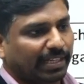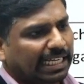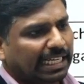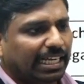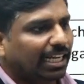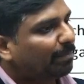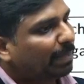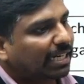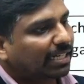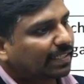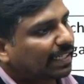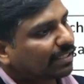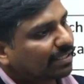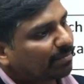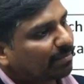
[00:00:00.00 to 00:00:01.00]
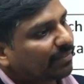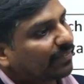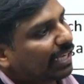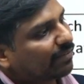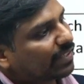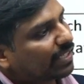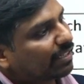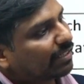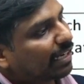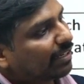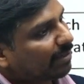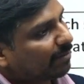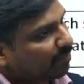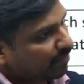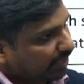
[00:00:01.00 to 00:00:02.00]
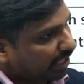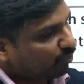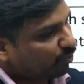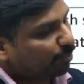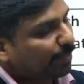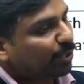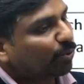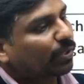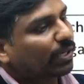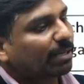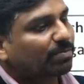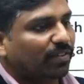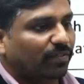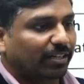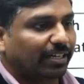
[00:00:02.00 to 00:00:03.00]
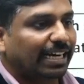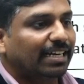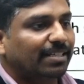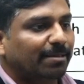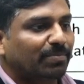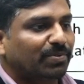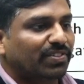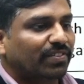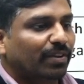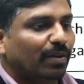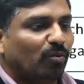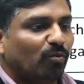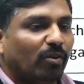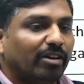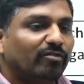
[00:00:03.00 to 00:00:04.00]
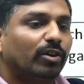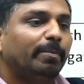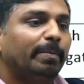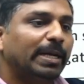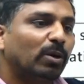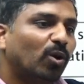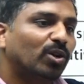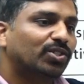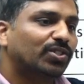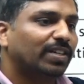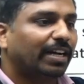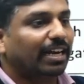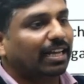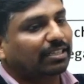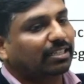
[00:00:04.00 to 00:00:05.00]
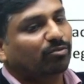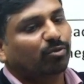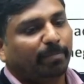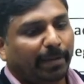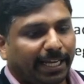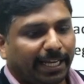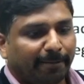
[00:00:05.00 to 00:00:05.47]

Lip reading: In parasitism we have said that there would be two types of organisms, one would be host and other would be